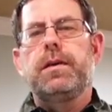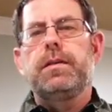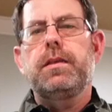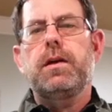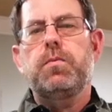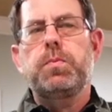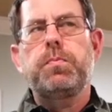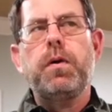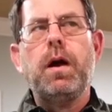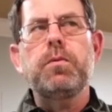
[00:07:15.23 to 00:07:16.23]
that I would
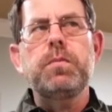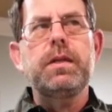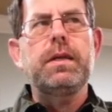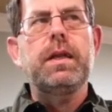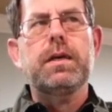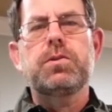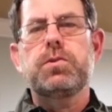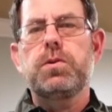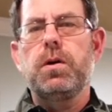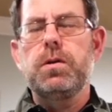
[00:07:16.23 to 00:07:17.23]
probably need
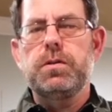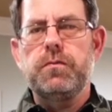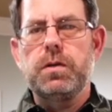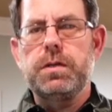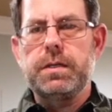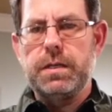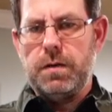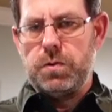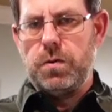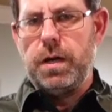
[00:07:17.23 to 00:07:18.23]
extra large in Vertex, and I
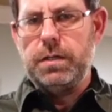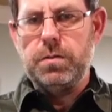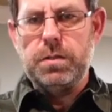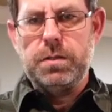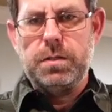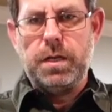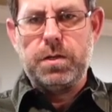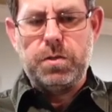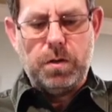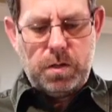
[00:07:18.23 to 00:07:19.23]
was right. So this is an
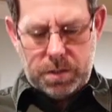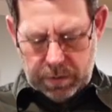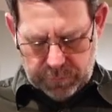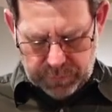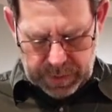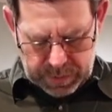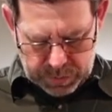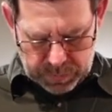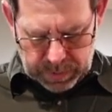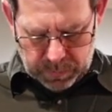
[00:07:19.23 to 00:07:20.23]
extra large, and it
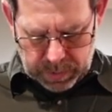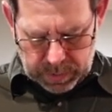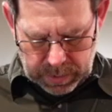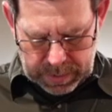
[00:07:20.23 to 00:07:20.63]
fits really well.